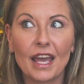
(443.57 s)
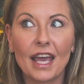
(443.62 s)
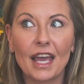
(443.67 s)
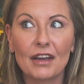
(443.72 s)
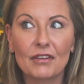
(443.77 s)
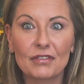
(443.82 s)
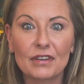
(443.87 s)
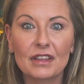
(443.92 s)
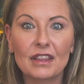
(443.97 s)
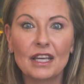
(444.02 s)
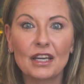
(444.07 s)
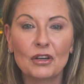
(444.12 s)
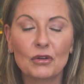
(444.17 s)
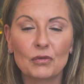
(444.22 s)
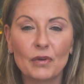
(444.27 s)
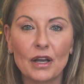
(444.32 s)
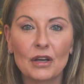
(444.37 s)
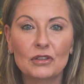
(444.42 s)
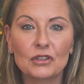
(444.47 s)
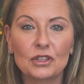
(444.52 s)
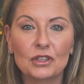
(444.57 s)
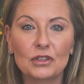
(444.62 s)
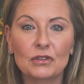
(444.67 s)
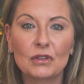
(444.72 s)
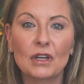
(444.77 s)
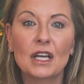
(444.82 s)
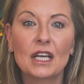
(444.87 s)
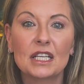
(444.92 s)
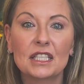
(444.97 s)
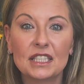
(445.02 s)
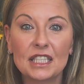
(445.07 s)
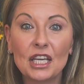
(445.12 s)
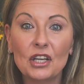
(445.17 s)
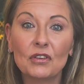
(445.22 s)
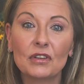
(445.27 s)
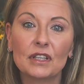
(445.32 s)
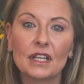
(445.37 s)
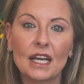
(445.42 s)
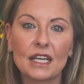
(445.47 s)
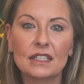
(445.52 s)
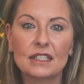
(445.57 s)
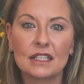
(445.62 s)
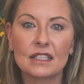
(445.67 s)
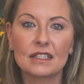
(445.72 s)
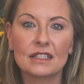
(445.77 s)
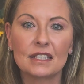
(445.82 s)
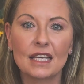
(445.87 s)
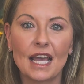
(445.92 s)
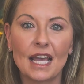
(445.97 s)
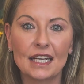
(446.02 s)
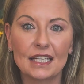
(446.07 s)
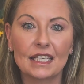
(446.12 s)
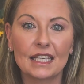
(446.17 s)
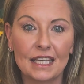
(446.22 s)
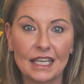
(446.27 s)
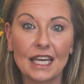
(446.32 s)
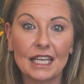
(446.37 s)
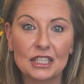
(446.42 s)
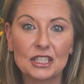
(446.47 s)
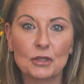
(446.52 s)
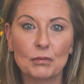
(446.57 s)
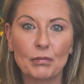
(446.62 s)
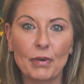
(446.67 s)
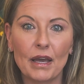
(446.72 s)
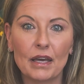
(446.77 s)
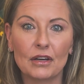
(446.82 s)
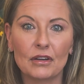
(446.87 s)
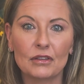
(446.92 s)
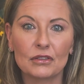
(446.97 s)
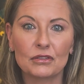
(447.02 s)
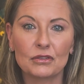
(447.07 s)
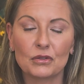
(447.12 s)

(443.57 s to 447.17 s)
everything around you synchronizes and gets better.